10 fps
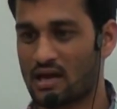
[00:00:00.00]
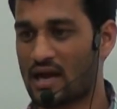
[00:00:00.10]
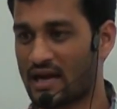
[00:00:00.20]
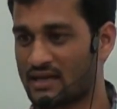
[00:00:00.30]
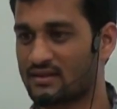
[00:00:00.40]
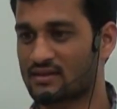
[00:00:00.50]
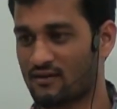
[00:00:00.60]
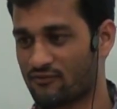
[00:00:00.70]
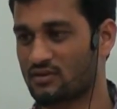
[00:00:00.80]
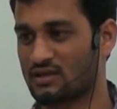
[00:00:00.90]
I Ds
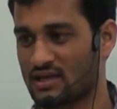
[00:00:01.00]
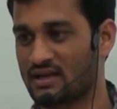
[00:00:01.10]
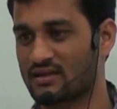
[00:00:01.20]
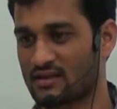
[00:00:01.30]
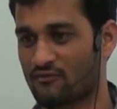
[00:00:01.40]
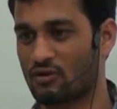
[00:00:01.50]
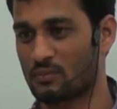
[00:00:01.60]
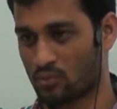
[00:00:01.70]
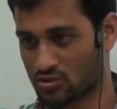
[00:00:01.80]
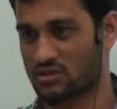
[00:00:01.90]
of, D I Ds of
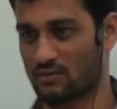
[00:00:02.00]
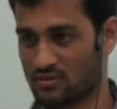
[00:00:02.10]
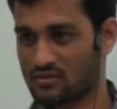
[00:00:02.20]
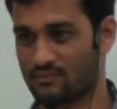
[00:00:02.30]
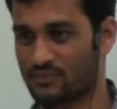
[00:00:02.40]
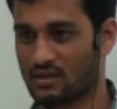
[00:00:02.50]
what? Both tables.